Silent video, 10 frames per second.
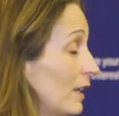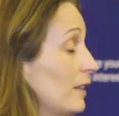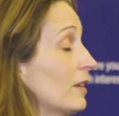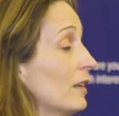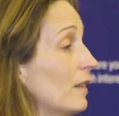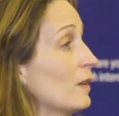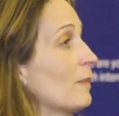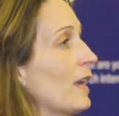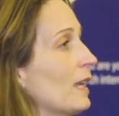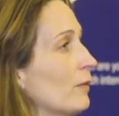And they're gonna look
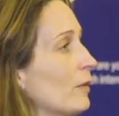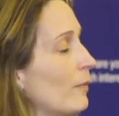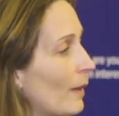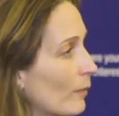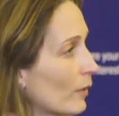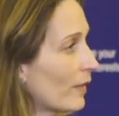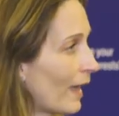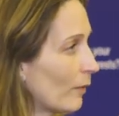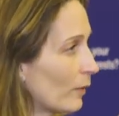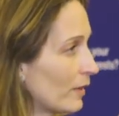back and remember
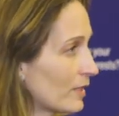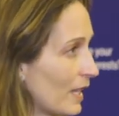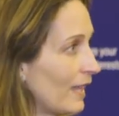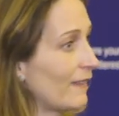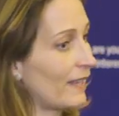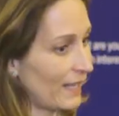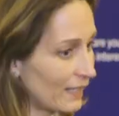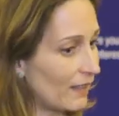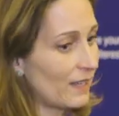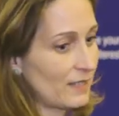that when they're taking that
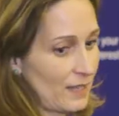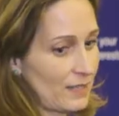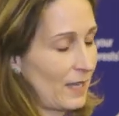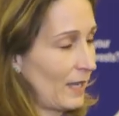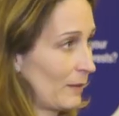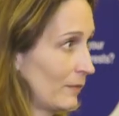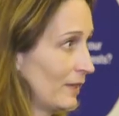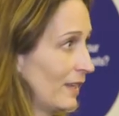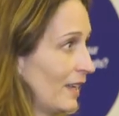N C L E X exam.